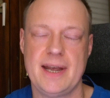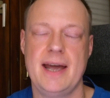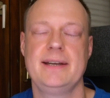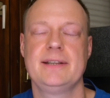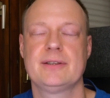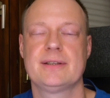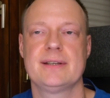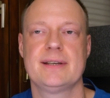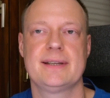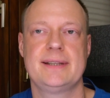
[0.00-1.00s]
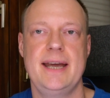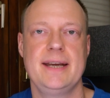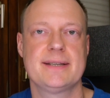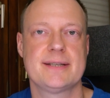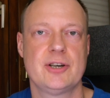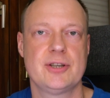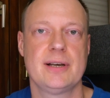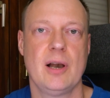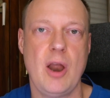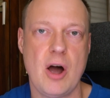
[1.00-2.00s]
and it takes
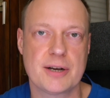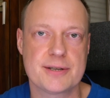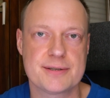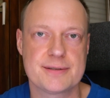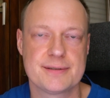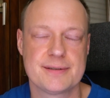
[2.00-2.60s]
certain locks.